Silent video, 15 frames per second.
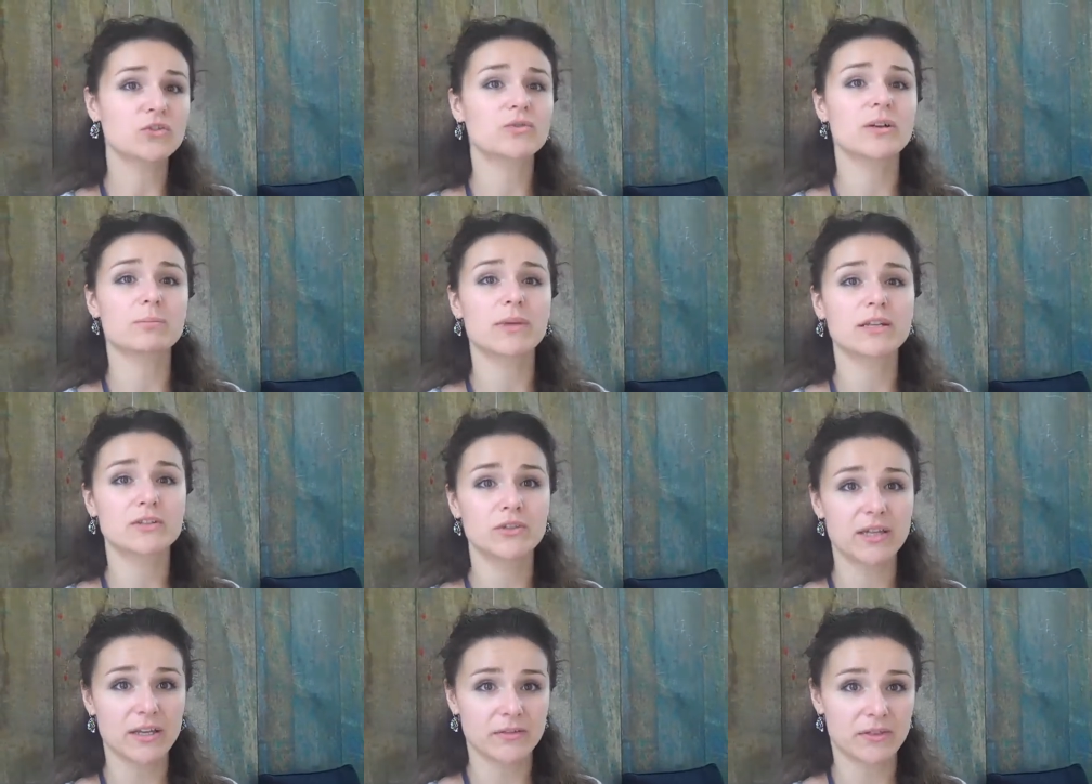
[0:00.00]
to come
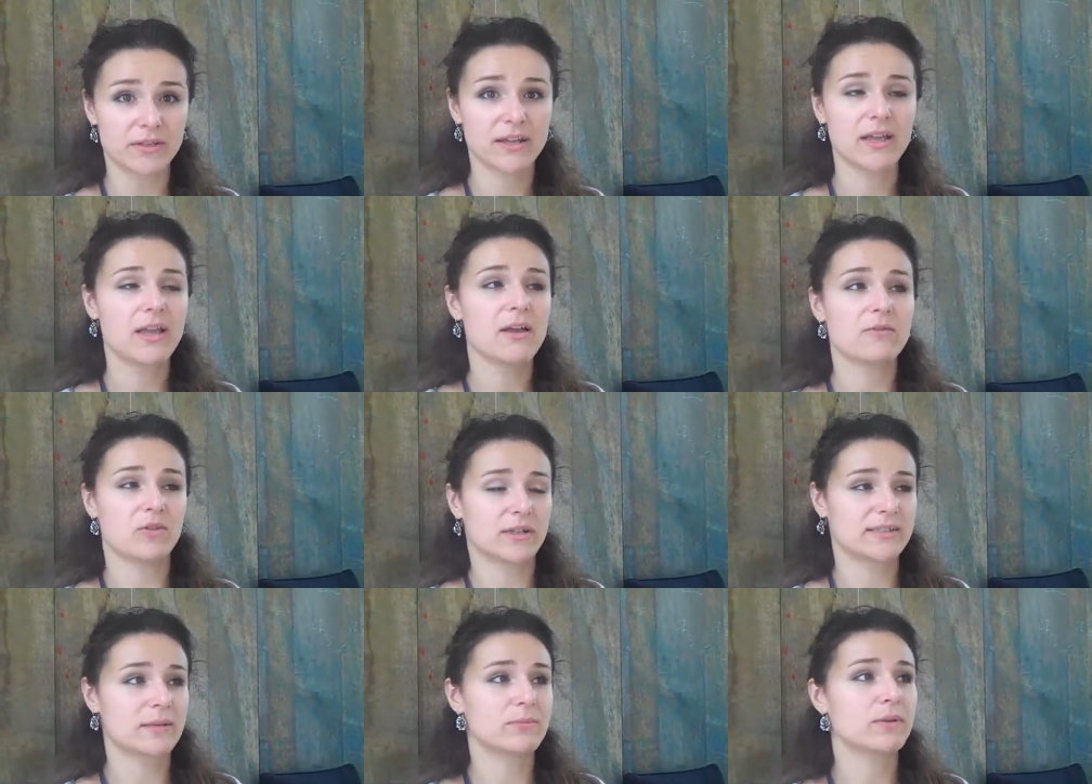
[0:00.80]
back together.
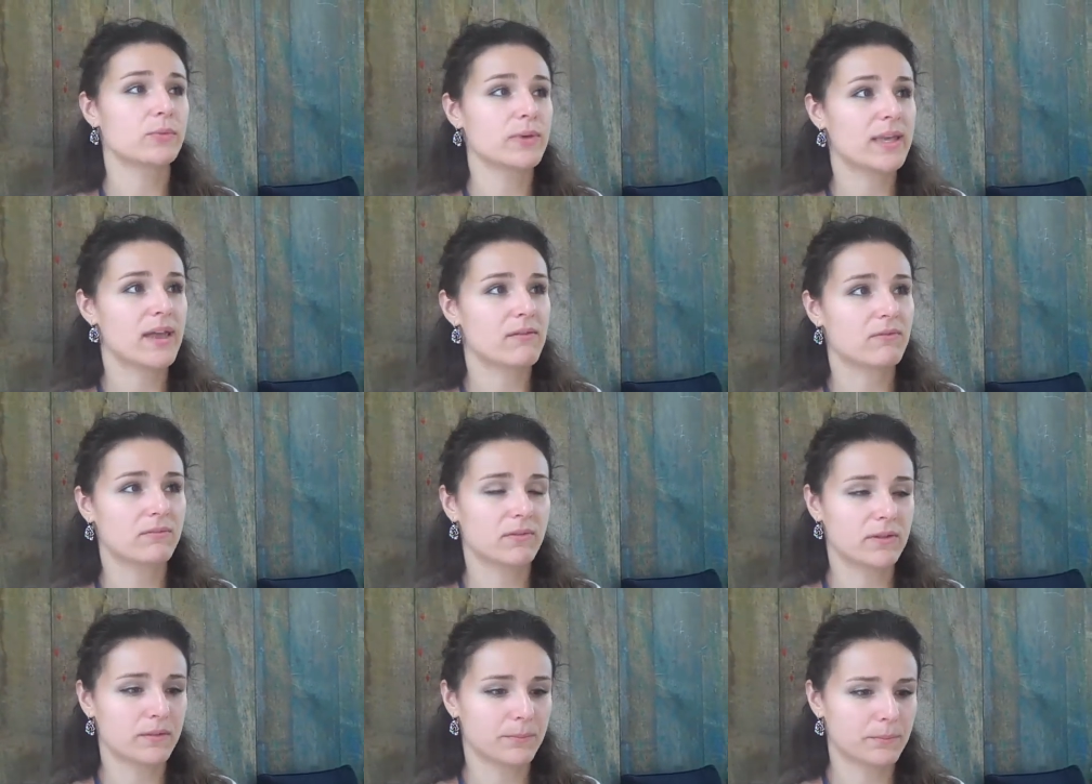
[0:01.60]
For example, we
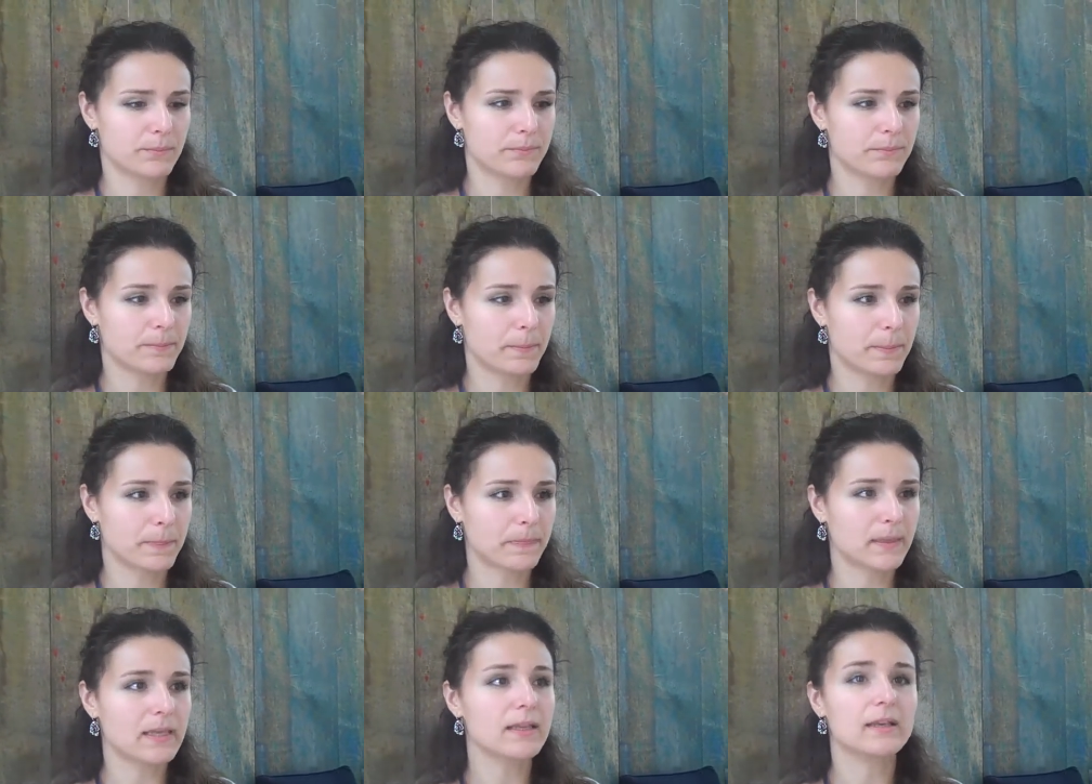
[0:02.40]
have,
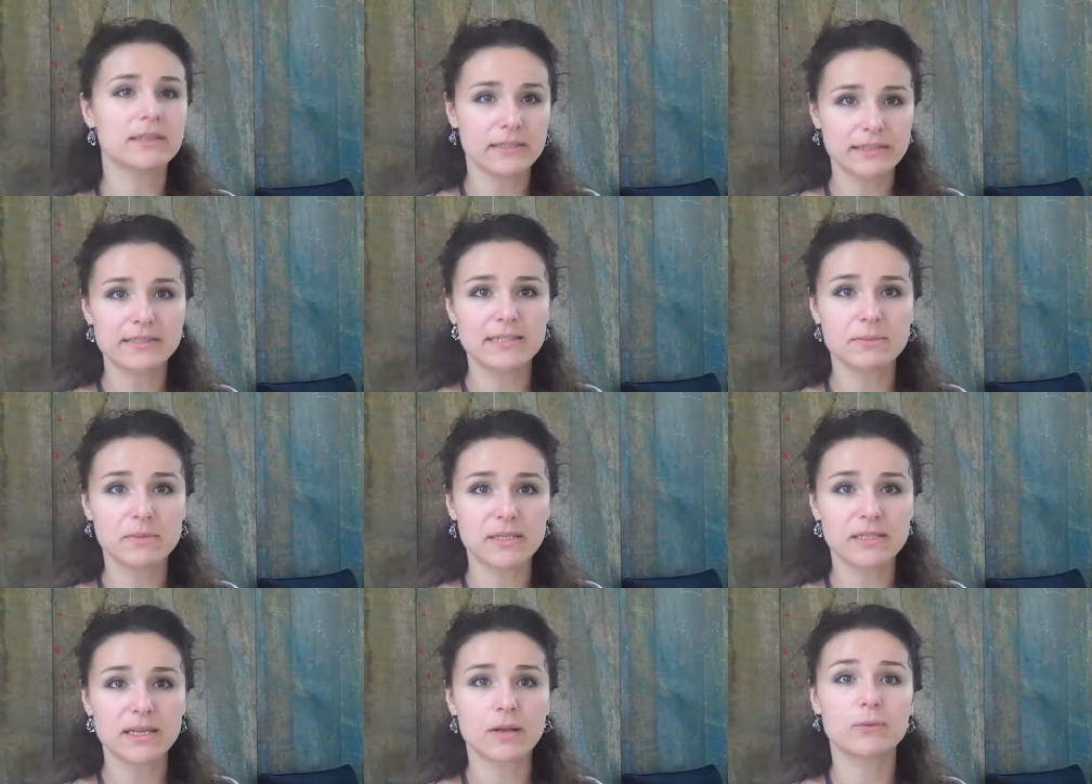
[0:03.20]
um, at E
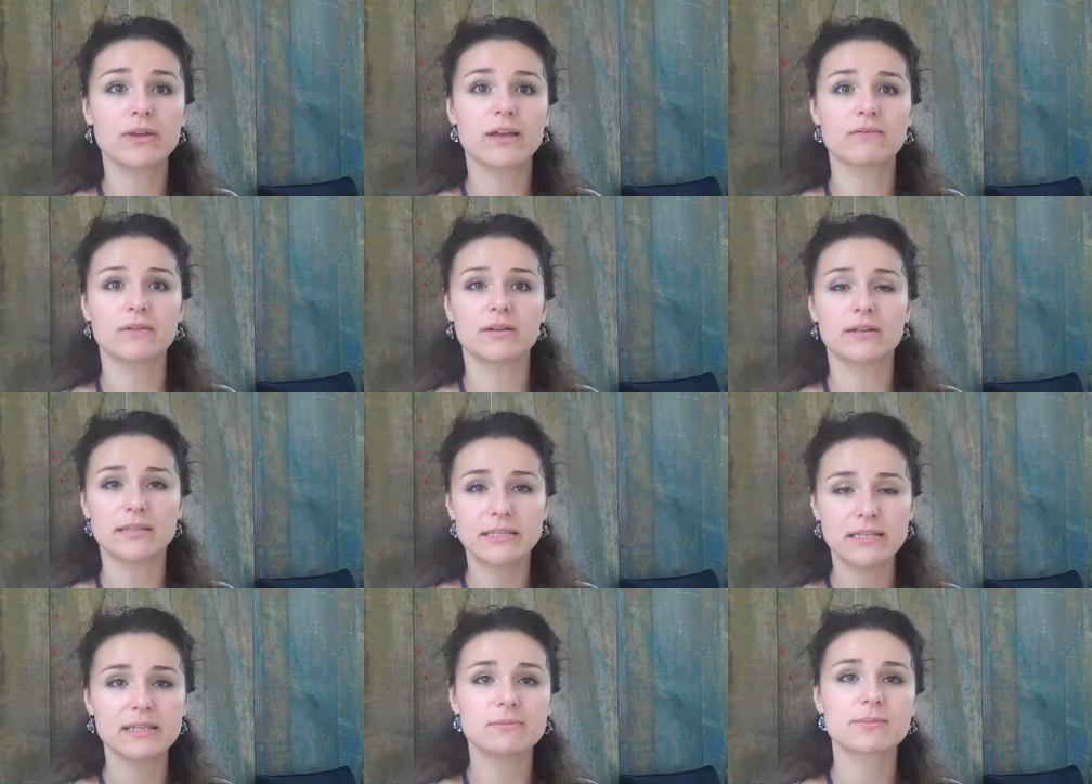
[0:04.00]
C Media, we have a,
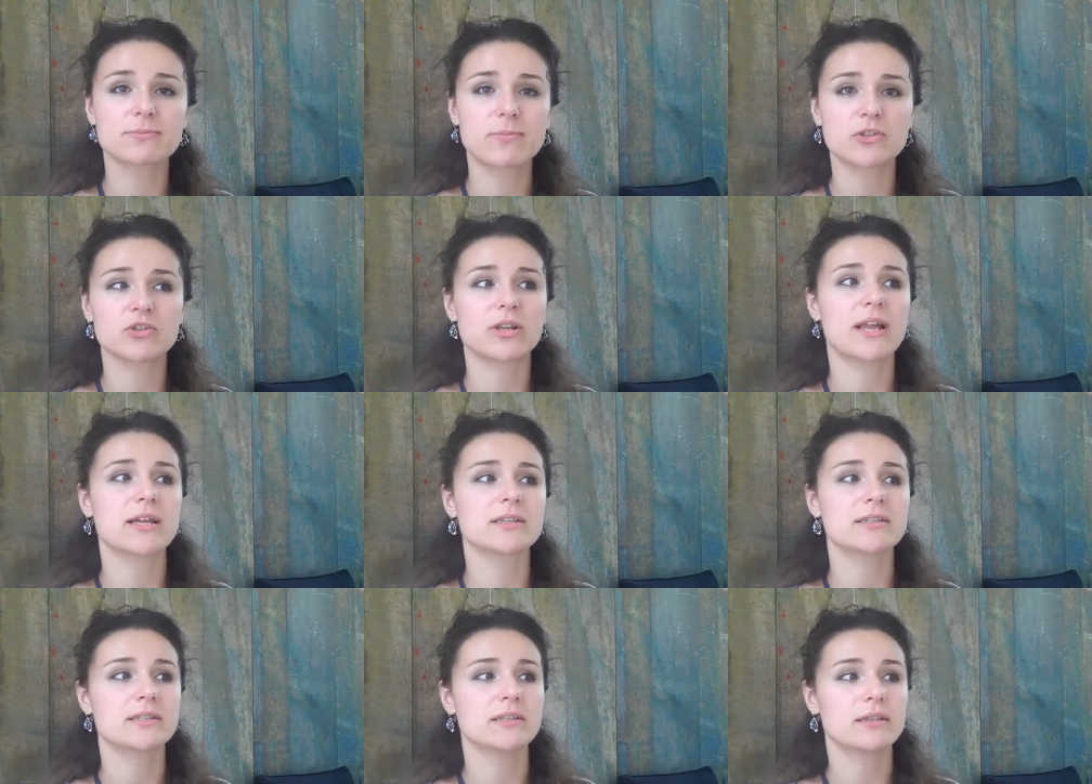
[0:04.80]
a team
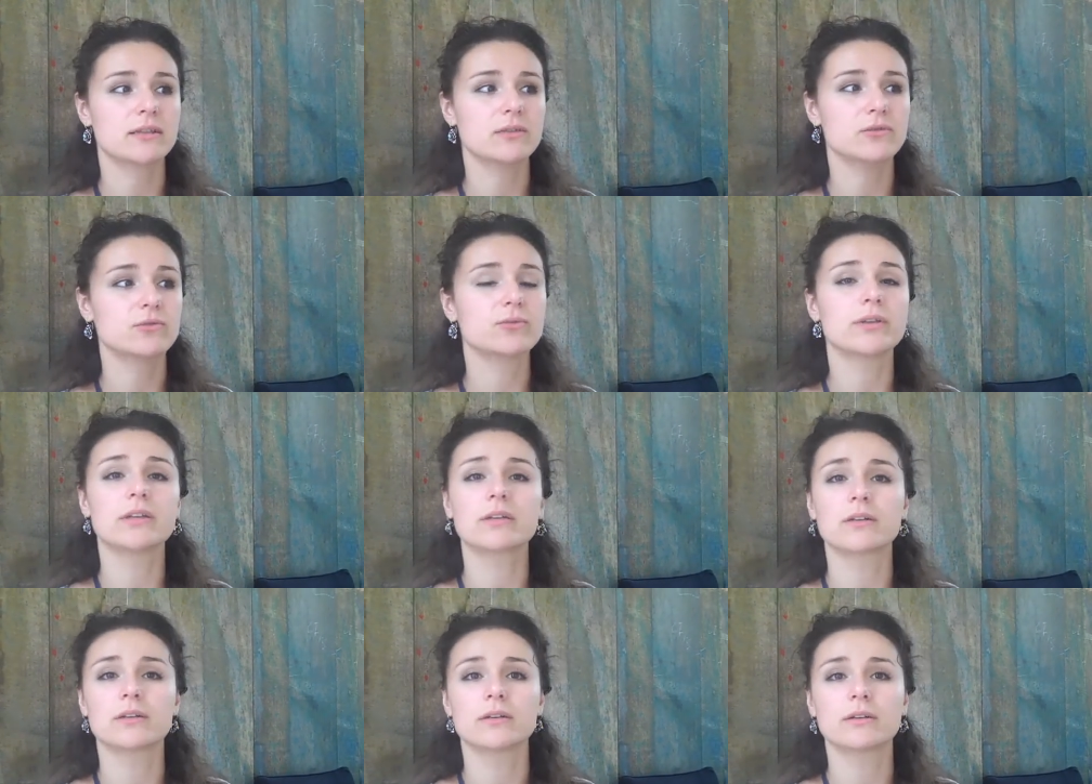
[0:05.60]
specialized in
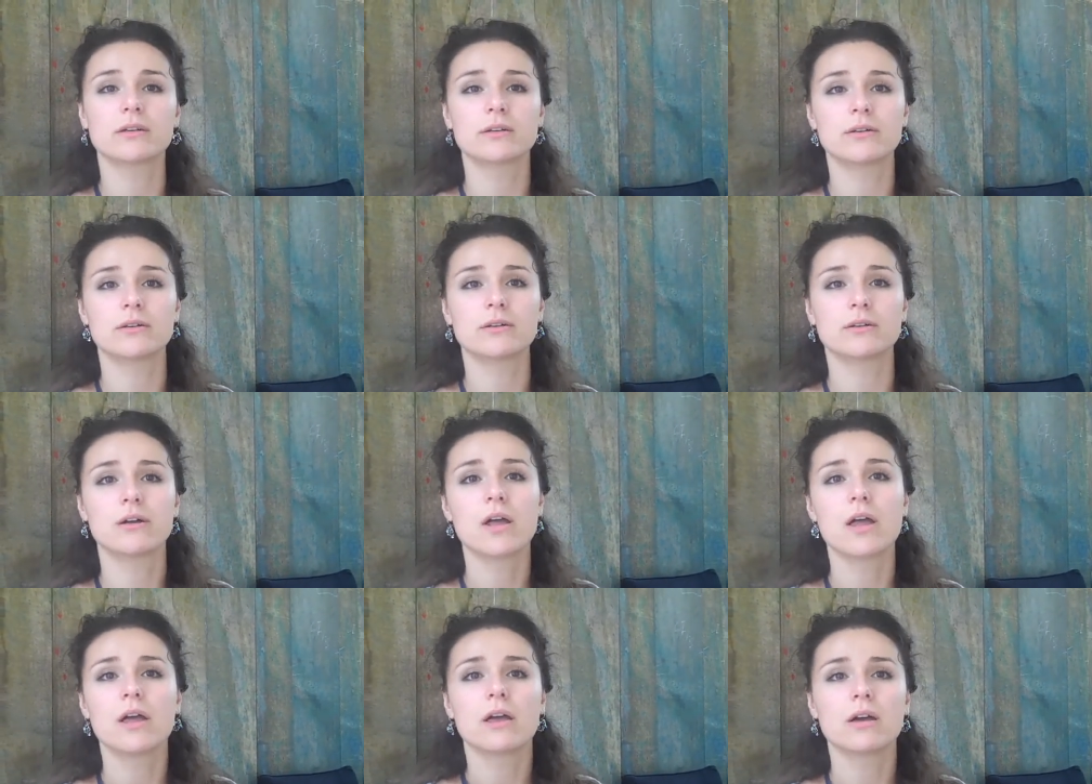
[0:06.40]
doing uh,
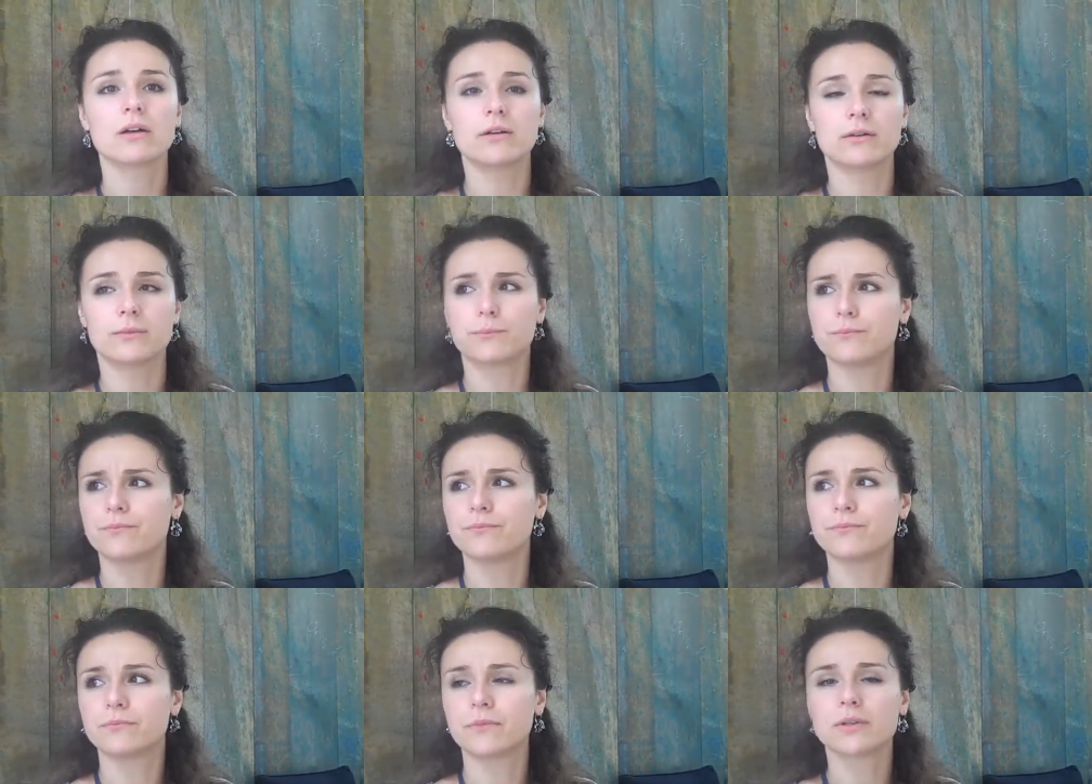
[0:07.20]

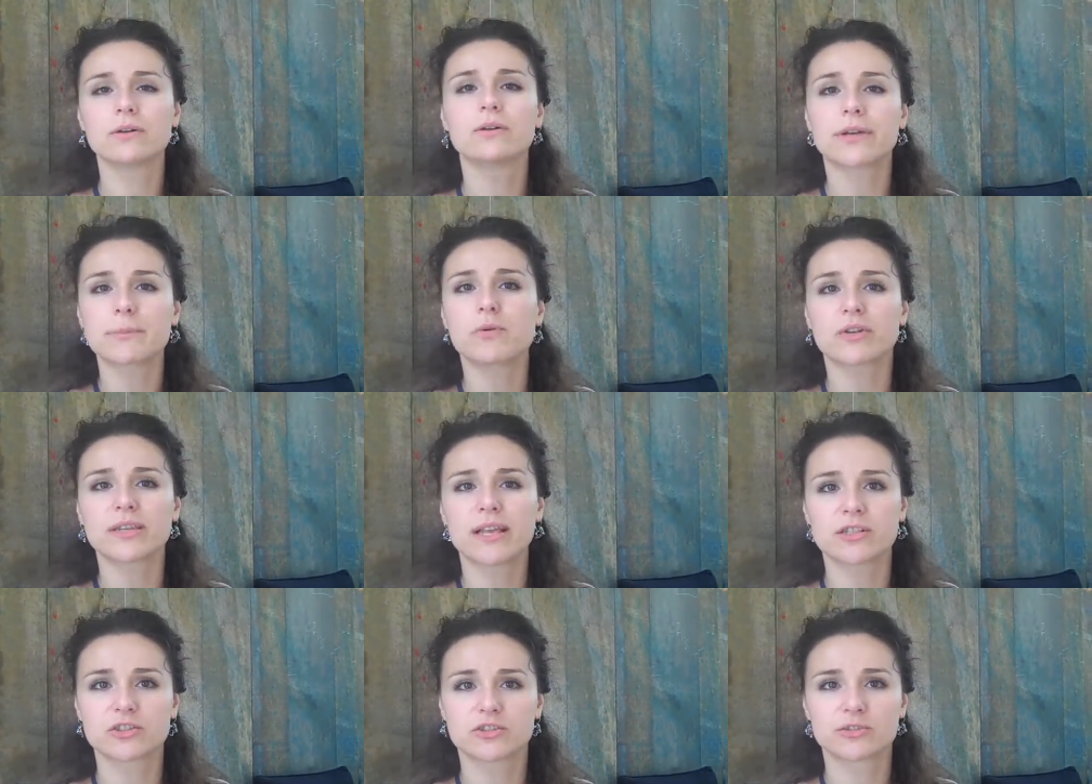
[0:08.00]
um, a
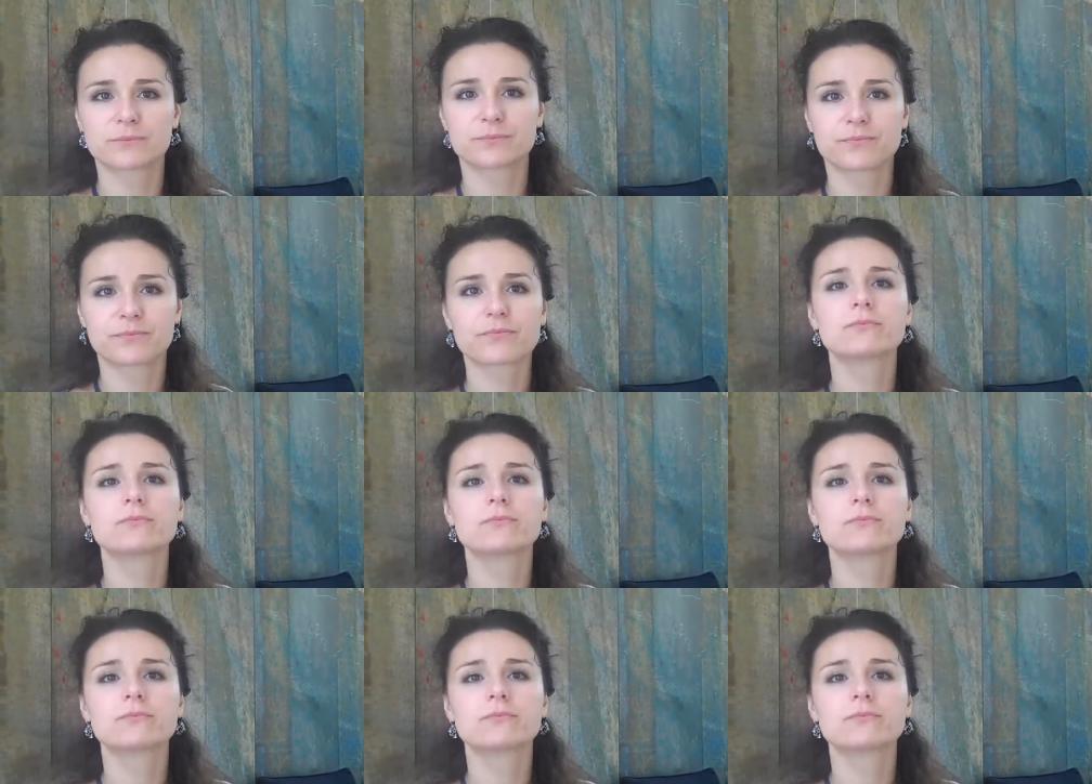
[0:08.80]
reportage